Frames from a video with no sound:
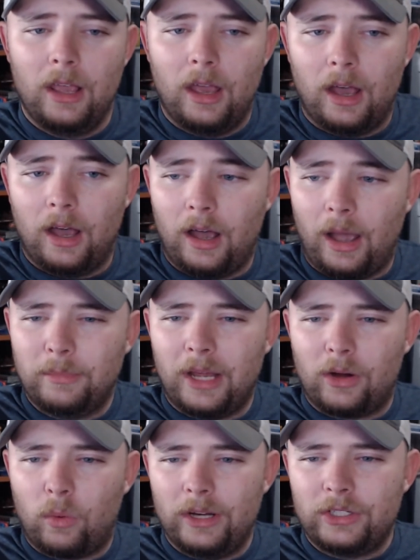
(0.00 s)
I'm
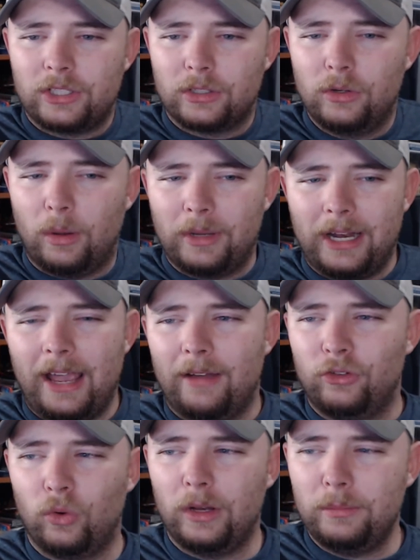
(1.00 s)
not quite sure who I'm going to have
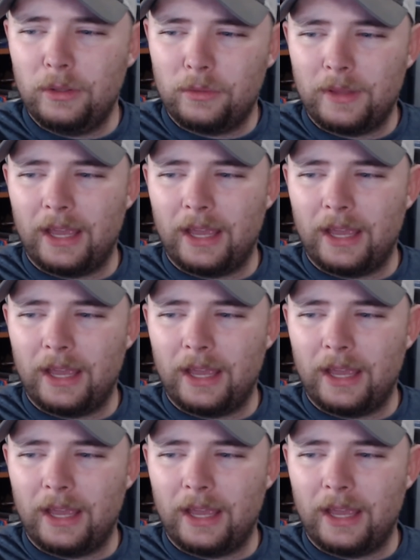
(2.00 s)
join me